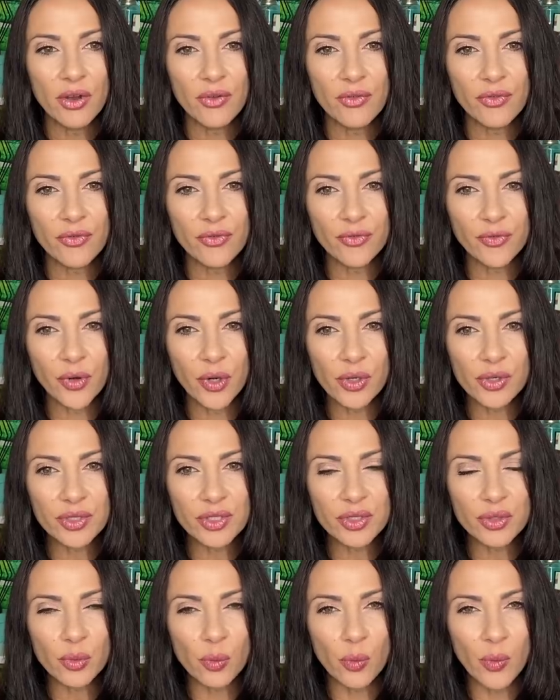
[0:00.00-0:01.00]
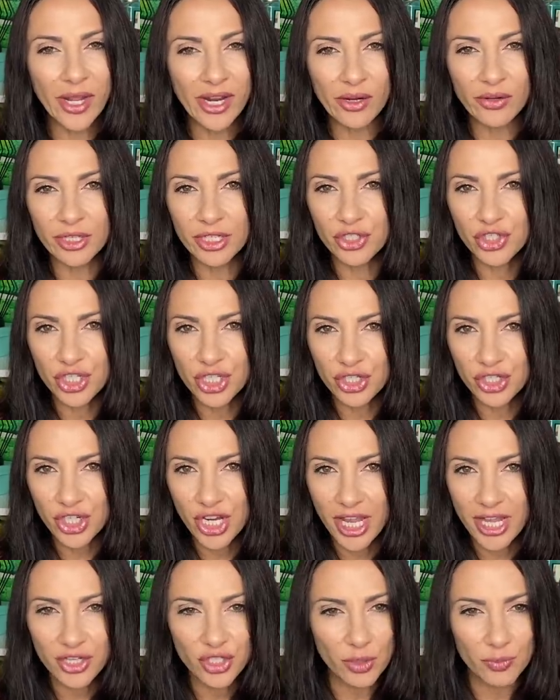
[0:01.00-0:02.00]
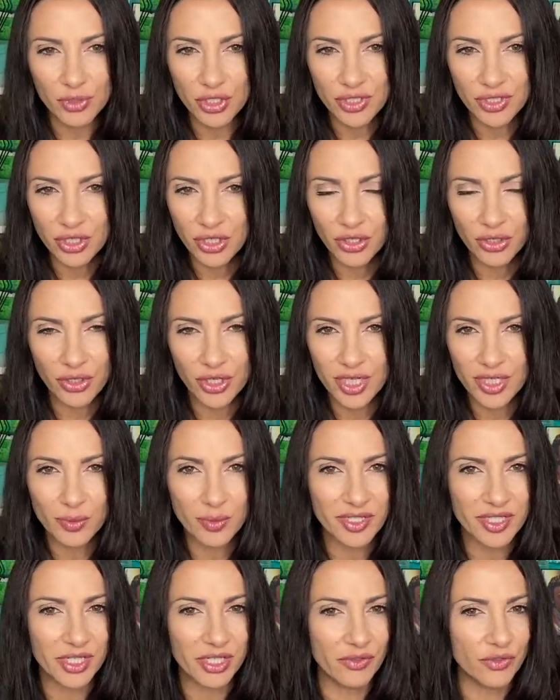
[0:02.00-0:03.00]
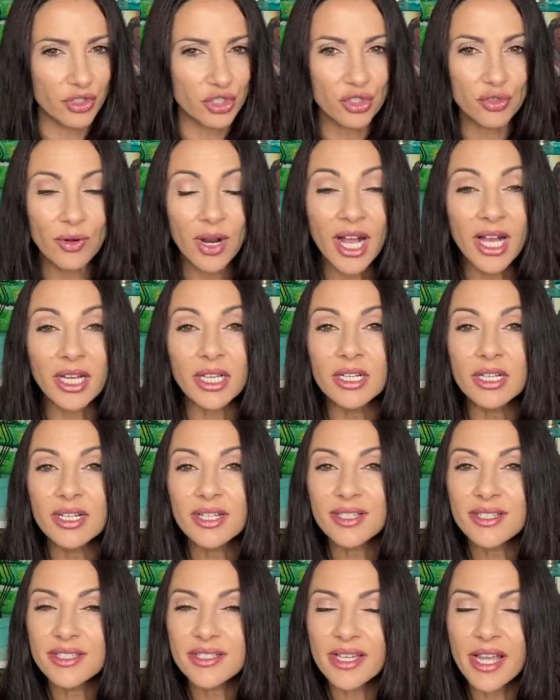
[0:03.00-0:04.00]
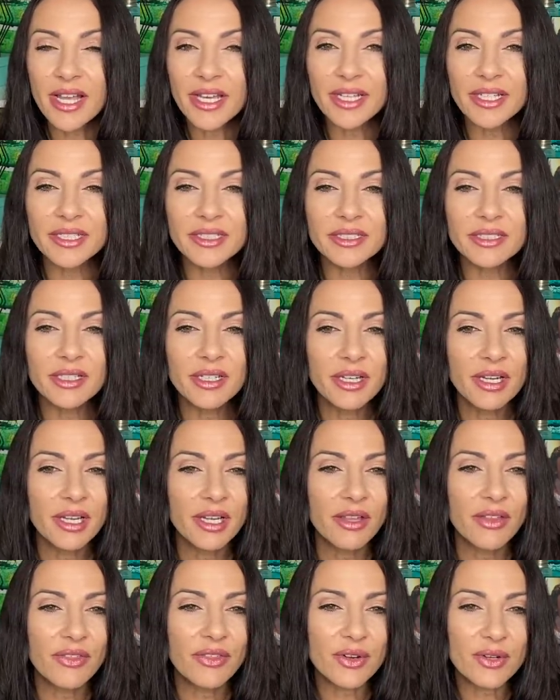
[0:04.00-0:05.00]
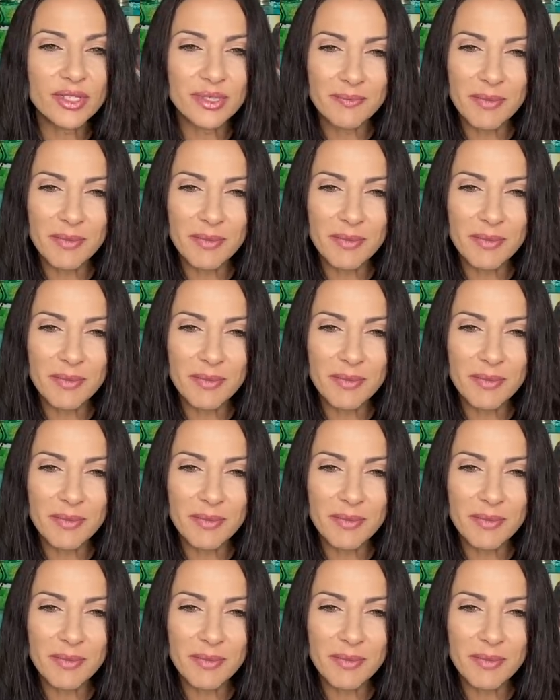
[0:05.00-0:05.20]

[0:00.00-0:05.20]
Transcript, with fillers: First, where did she change? I'm just curious. Was it in the truck? Second, there's